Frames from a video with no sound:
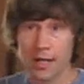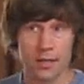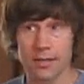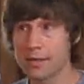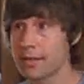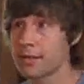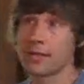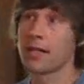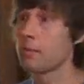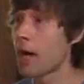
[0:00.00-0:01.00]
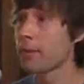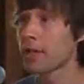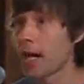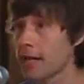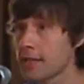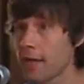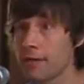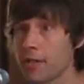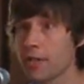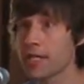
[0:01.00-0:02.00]
one of those popular guys
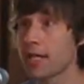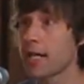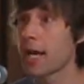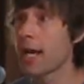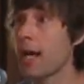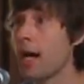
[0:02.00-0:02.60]
cover USA Today.